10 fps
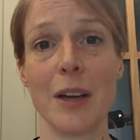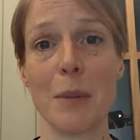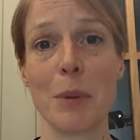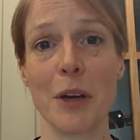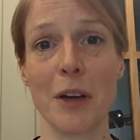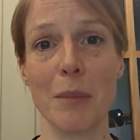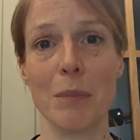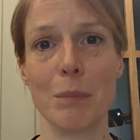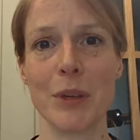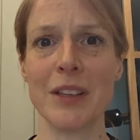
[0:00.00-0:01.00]
Yeah.
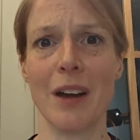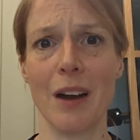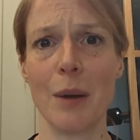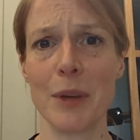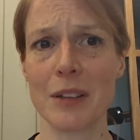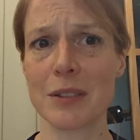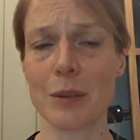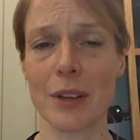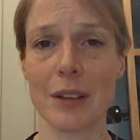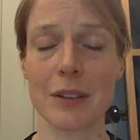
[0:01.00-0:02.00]
But yeah, I mean, I
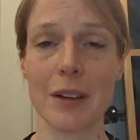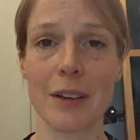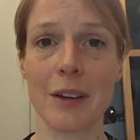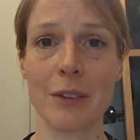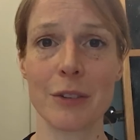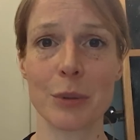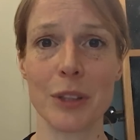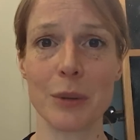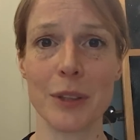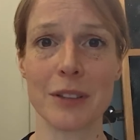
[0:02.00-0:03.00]
still think like
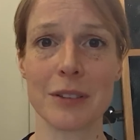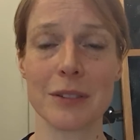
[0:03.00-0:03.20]
120 quid,